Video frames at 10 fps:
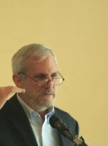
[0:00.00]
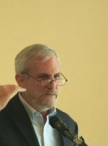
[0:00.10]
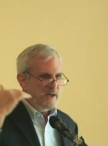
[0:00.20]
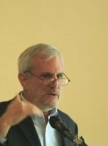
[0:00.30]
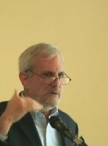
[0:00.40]
The
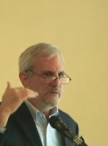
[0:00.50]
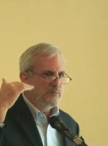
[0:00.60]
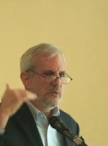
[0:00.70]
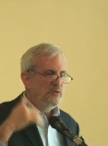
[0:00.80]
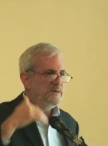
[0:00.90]
fight over
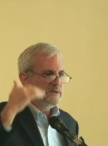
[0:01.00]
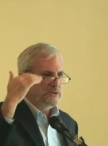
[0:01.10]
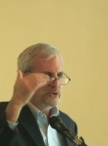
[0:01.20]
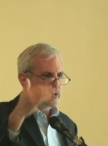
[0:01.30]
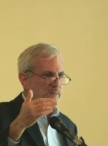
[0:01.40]
movement to
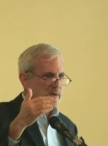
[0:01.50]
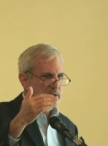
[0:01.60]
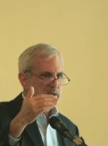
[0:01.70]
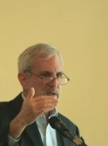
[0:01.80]
Germany